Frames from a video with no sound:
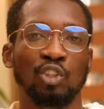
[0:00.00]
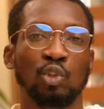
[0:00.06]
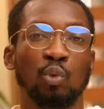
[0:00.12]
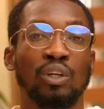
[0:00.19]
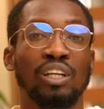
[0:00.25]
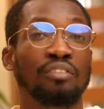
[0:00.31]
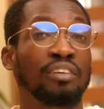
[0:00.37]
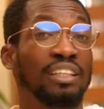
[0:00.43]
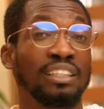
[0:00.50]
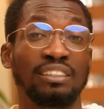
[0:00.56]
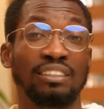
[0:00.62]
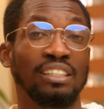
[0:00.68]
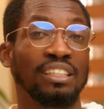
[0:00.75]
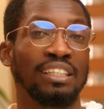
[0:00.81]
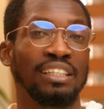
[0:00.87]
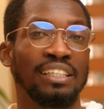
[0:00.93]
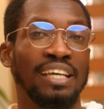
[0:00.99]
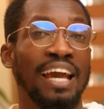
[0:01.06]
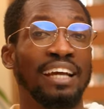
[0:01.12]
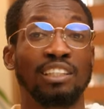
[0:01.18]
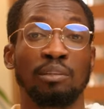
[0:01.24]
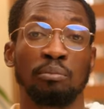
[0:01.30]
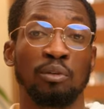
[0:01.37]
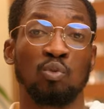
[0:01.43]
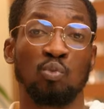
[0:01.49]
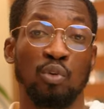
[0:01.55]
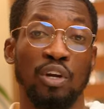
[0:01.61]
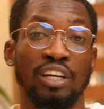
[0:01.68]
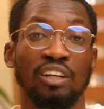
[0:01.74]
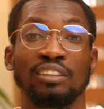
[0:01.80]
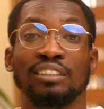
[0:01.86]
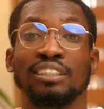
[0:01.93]
So whenever they see it, they act a bit
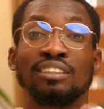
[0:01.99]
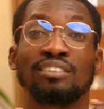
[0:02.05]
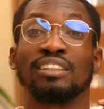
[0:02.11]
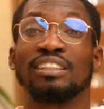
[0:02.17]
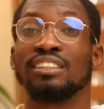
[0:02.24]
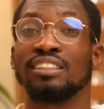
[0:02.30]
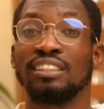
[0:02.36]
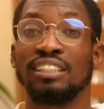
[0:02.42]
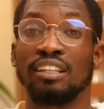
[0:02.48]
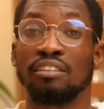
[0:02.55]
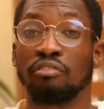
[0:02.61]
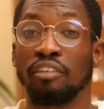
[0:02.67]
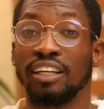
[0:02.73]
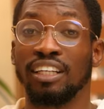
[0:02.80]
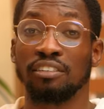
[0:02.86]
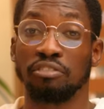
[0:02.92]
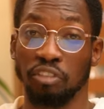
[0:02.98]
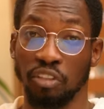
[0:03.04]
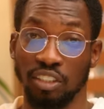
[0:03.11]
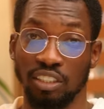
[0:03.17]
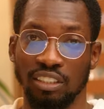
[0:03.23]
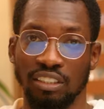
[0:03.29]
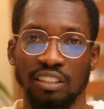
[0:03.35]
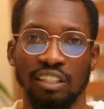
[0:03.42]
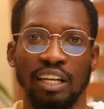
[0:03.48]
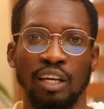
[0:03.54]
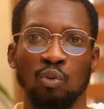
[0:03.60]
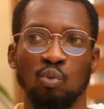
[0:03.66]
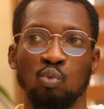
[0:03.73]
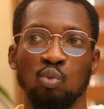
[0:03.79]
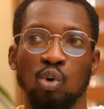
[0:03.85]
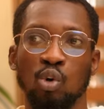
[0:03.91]
weird until they see the final footage and they're like,
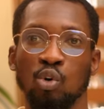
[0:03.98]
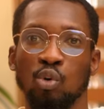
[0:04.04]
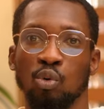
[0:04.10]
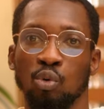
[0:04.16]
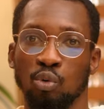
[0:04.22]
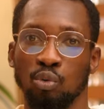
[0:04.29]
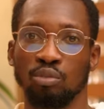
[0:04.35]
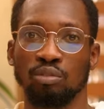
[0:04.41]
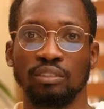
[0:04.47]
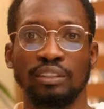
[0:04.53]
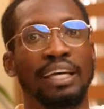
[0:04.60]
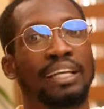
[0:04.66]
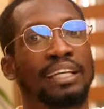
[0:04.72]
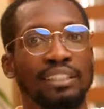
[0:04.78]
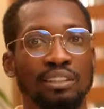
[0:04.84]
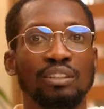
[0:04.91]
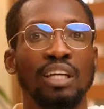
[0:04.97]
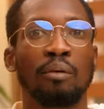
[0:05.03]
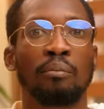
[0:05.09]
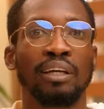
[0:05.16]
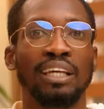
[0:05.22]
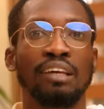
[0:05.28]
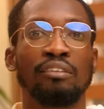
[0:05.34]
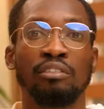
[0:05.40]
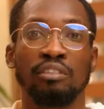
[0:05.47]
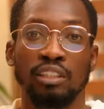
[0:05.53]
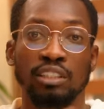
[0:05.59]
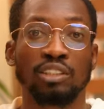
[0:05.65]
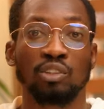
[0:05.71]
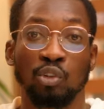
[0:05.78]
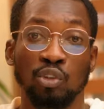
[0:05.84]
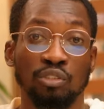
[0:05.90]
whoa, that little camera gave you
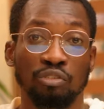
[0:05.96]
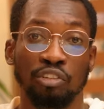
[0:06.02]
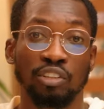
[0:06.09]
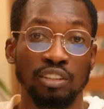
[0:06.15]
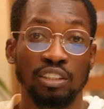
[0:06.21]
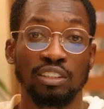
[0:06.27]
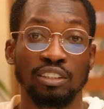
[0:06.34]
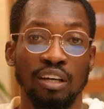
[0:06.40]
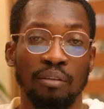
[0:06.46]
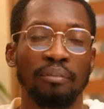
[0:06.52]
this good footage.